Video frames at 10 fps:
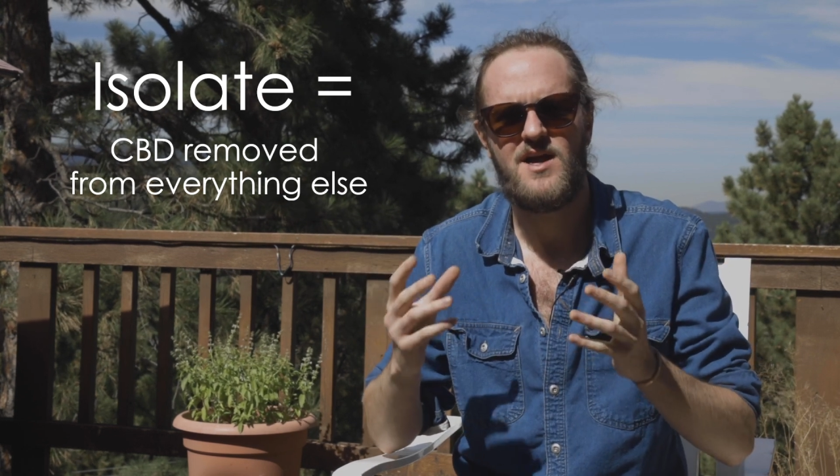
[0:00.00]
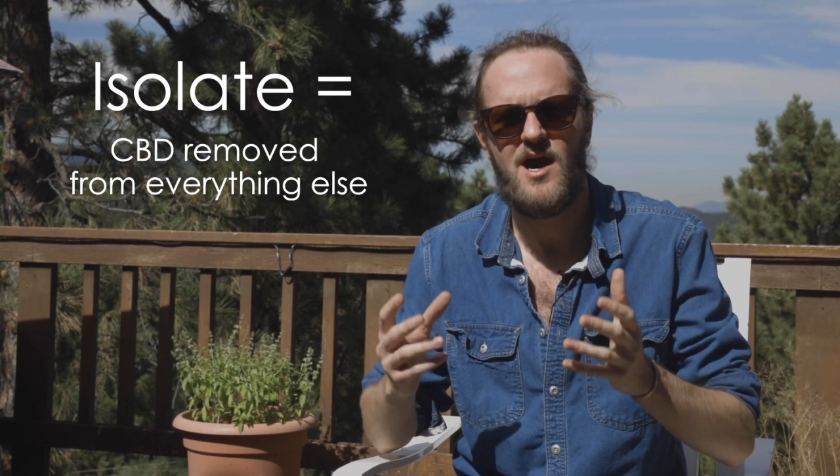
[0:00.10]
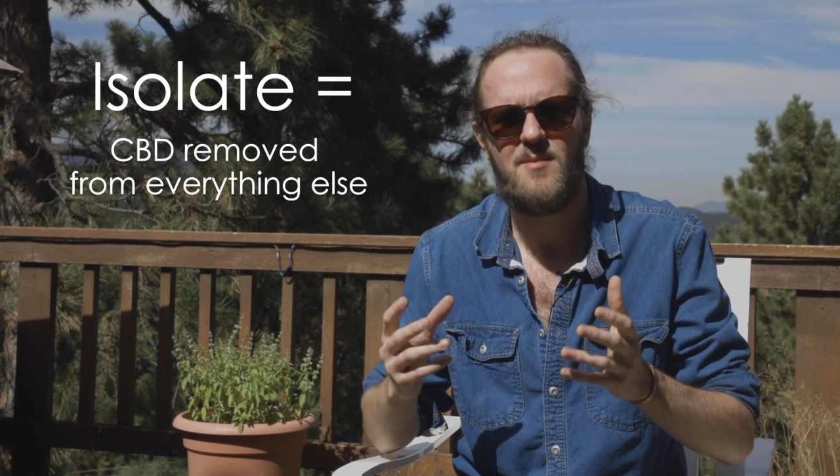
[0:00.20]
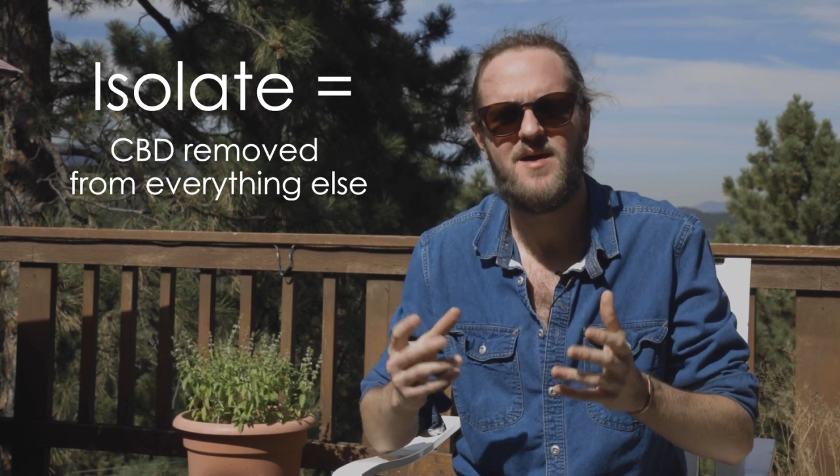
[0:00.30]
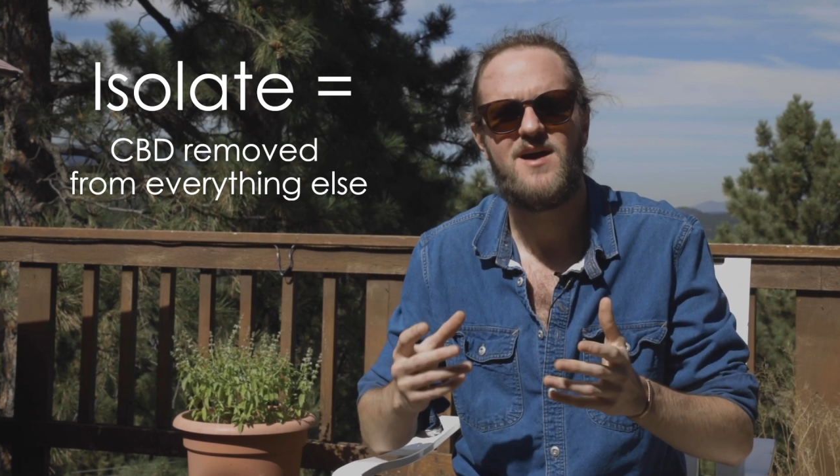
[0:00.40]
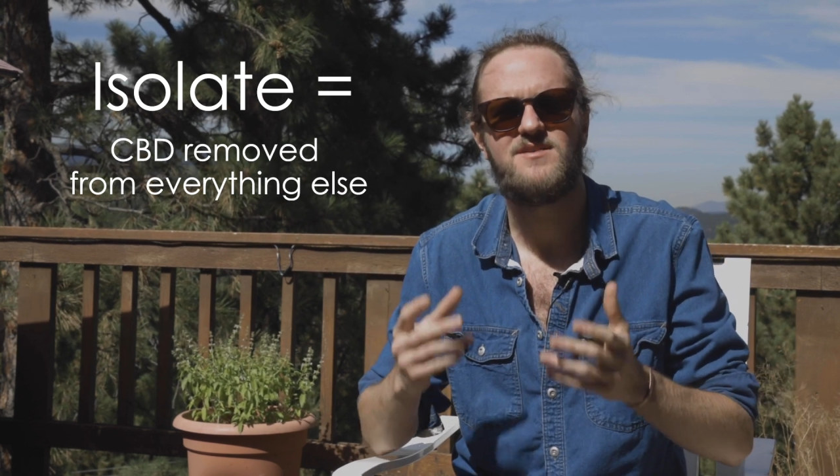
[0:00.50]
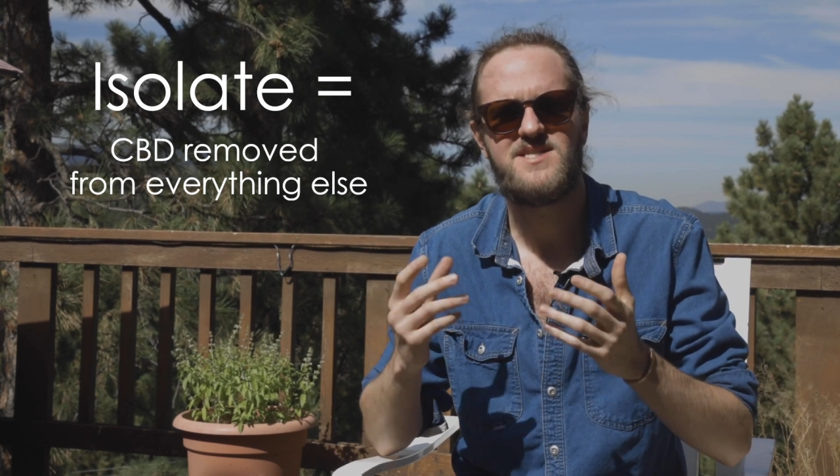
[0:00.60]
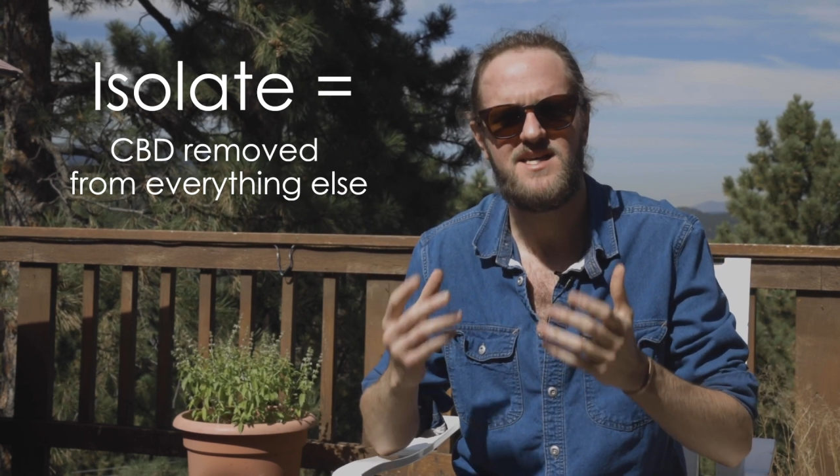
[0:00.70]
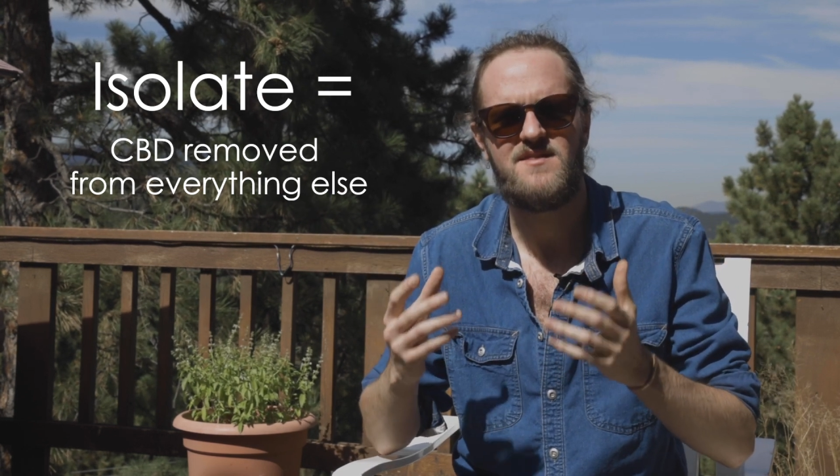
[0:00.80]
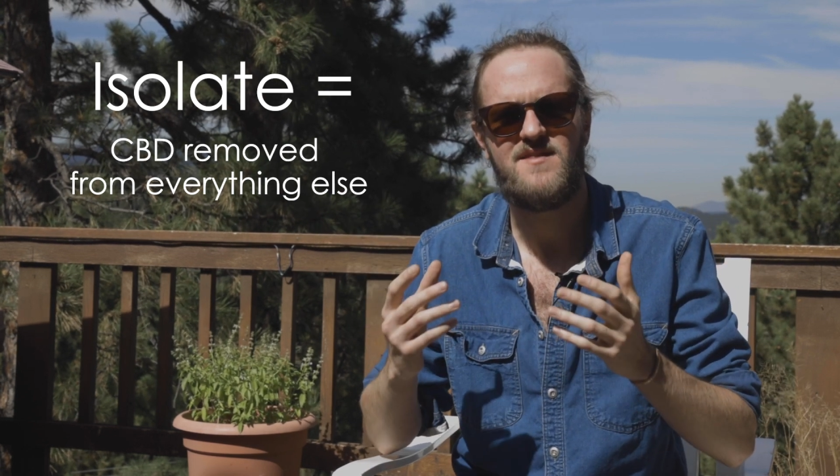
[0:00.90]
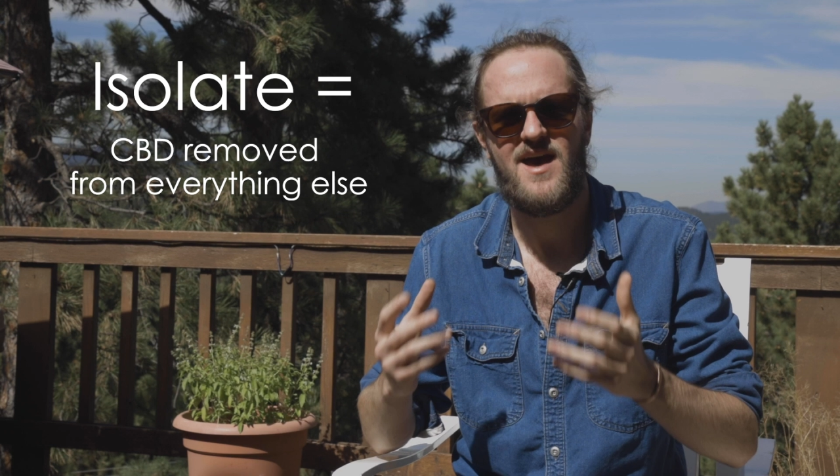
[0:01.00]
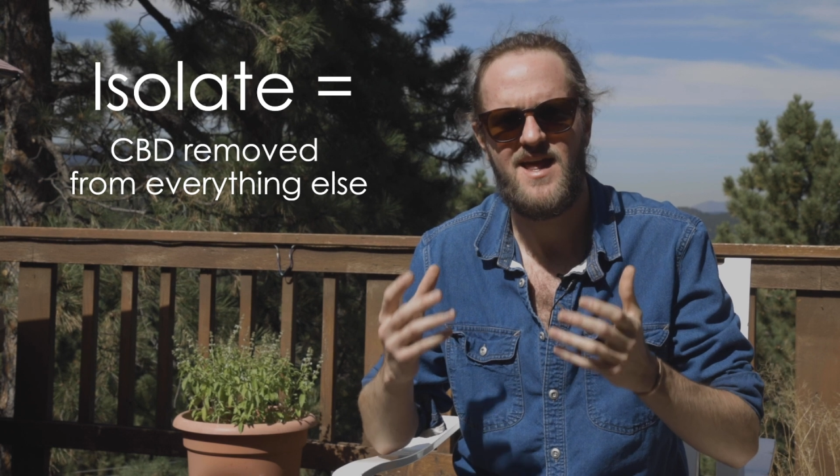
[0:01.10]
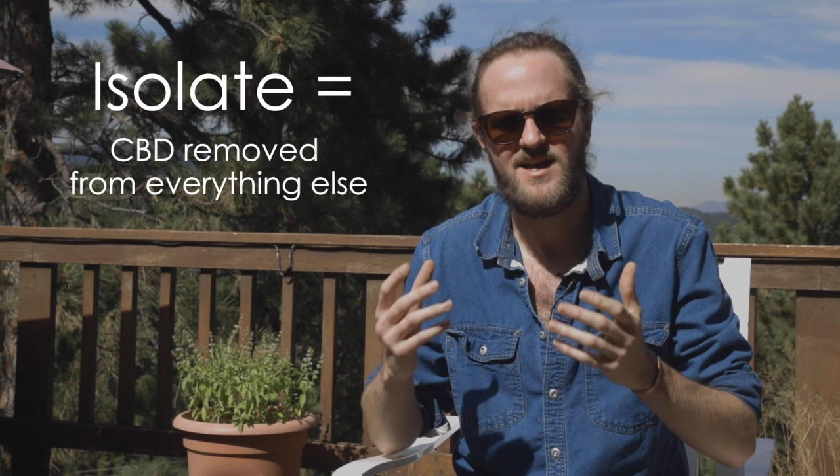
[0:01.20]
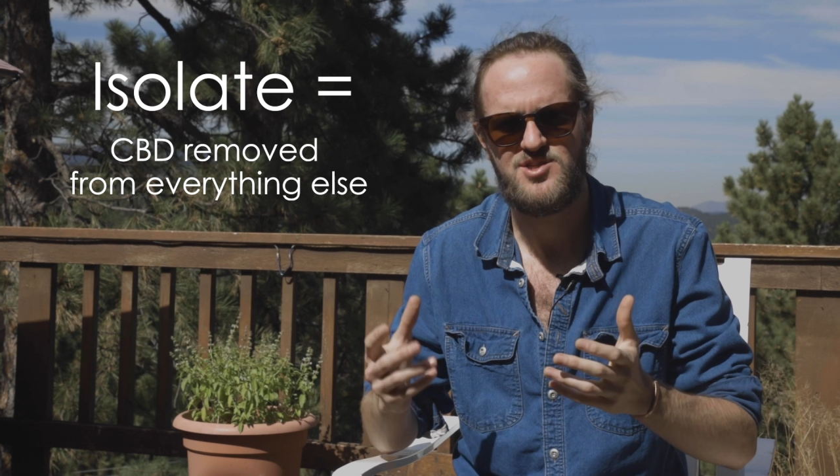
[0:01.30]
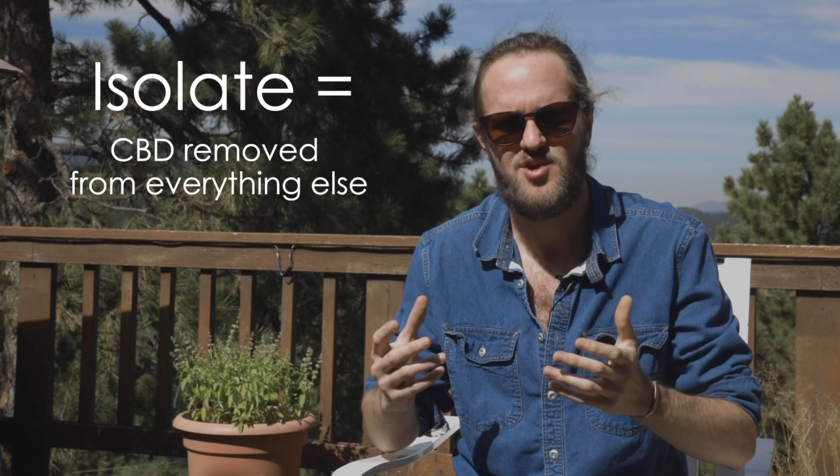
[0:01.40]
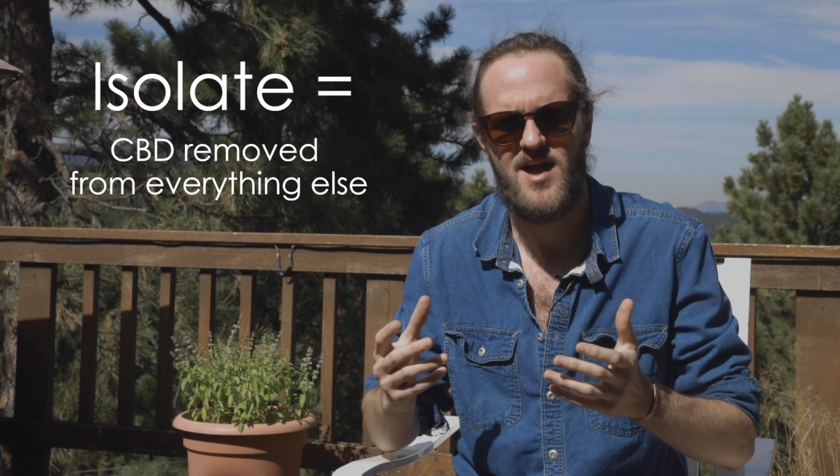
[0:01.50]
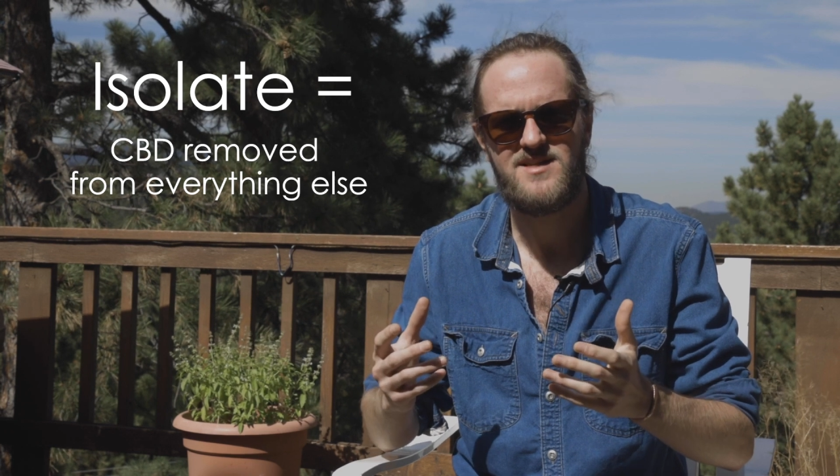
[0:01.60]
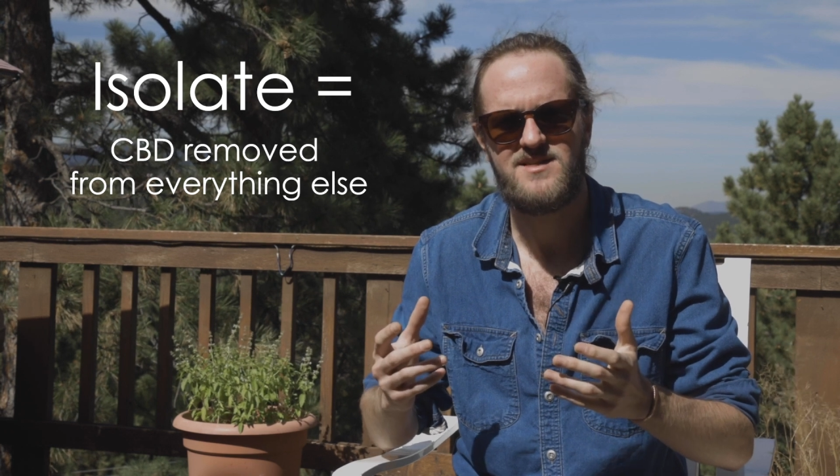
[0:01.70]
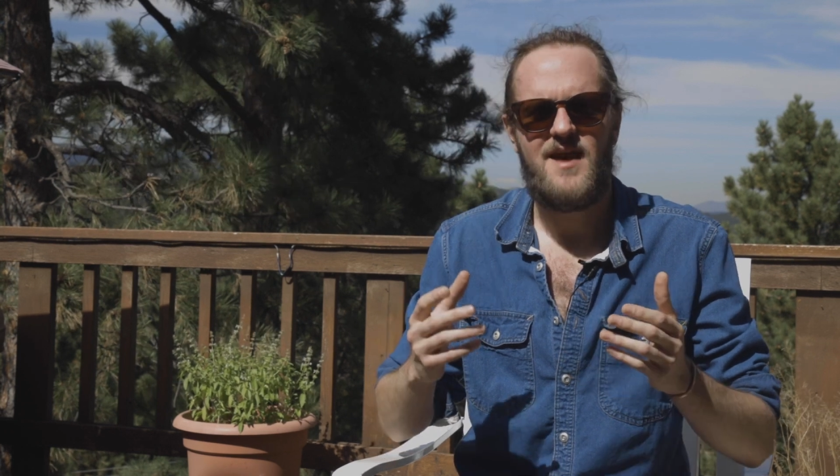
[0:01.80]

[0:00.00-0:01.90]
compounds in that extract.